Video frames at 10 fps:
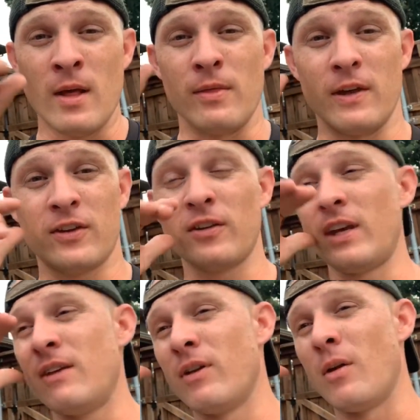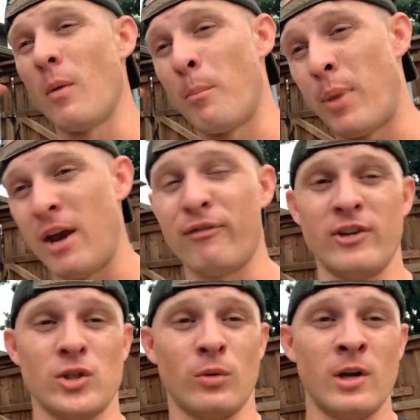This is even
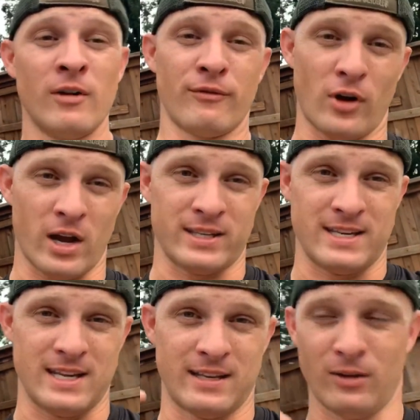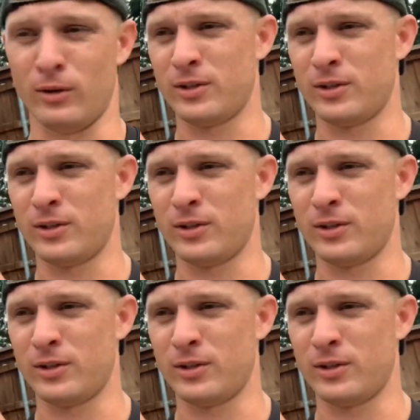beneficial for us detailers.